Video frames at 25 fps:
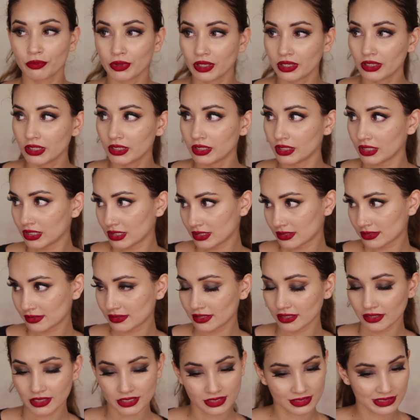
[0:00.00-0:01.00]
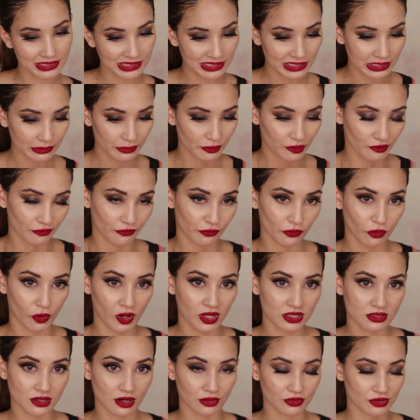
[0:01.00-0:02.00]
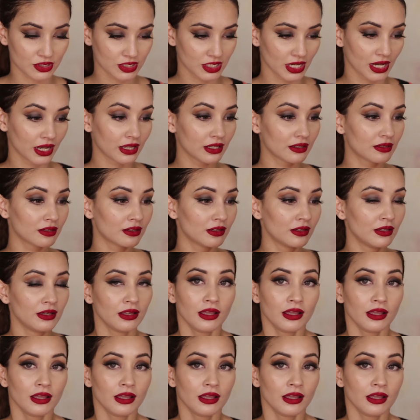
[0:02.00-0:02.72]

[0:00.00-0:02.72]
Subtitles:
because there is a little bit of noise outside